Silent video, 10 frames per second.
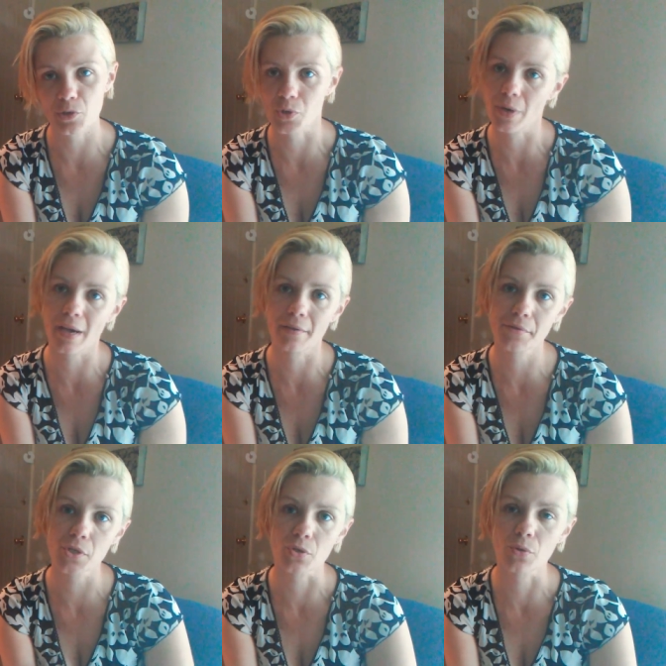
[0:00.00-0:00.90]
You don't have
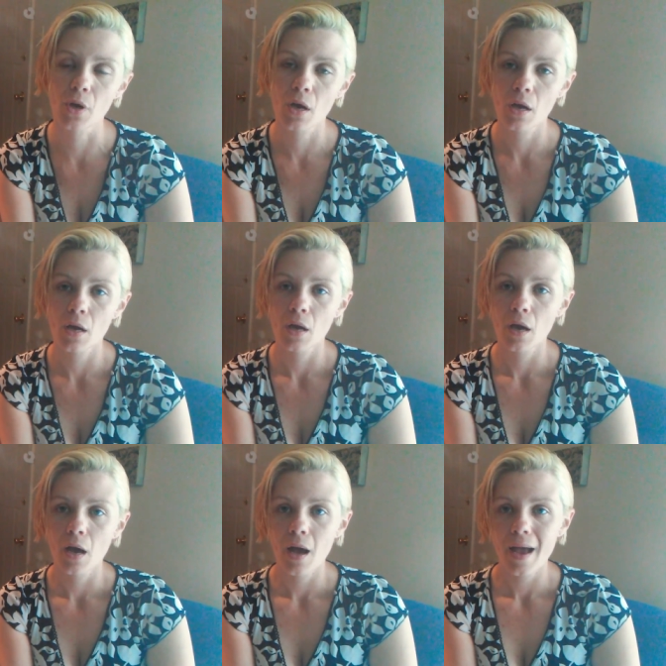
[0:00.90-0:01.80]
to
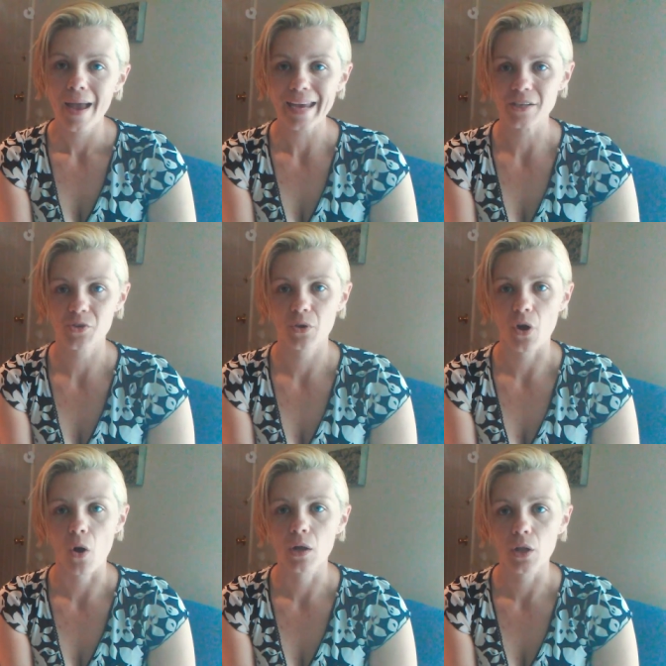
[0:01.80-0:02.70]
handle it
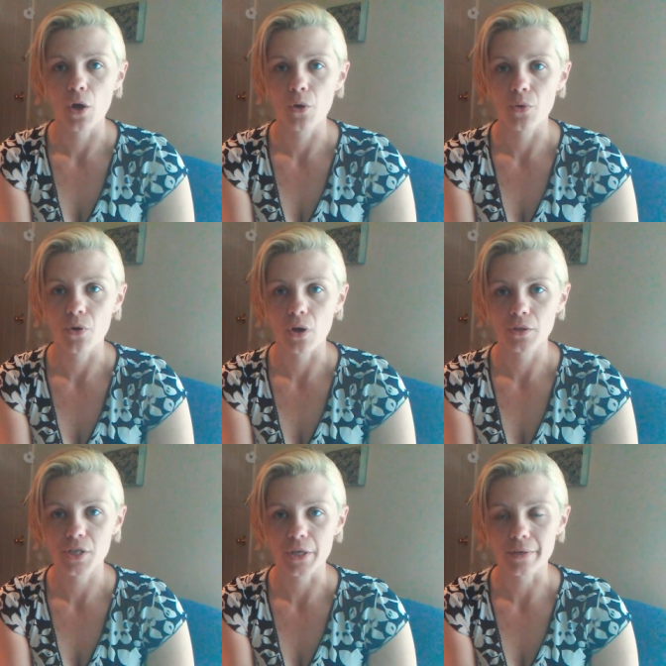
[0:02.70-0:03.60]
all alone, all
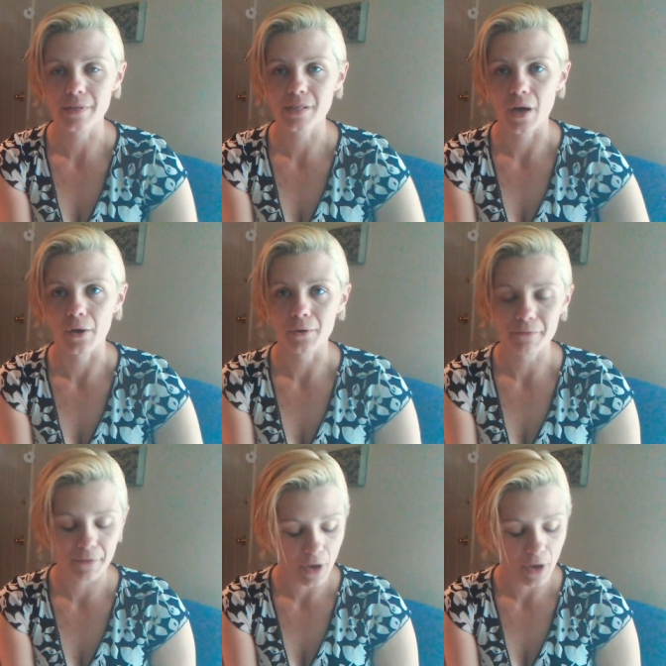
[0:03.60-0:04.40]
to yourself.